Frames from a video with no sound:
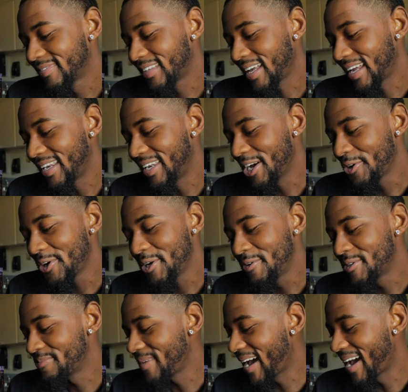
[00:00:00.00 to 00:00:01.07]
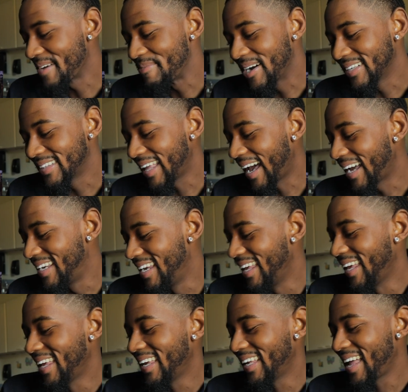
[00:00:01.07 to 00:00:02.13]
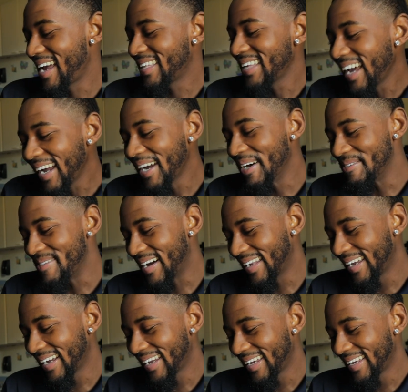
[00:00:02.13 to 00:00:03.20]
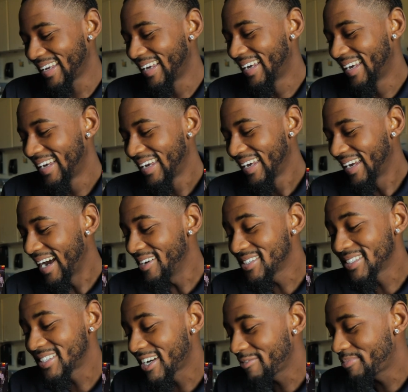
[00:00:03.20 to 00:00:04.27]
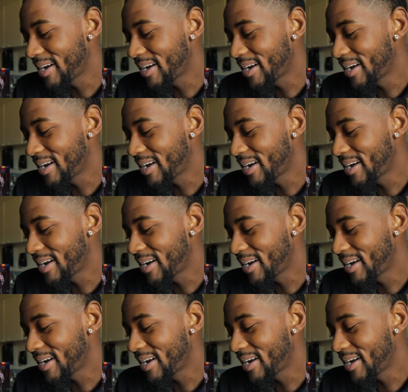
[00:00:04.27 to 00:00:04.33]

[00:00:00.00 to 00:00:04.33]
I know he was mad about that. Like, damn, my nigga. That was a tough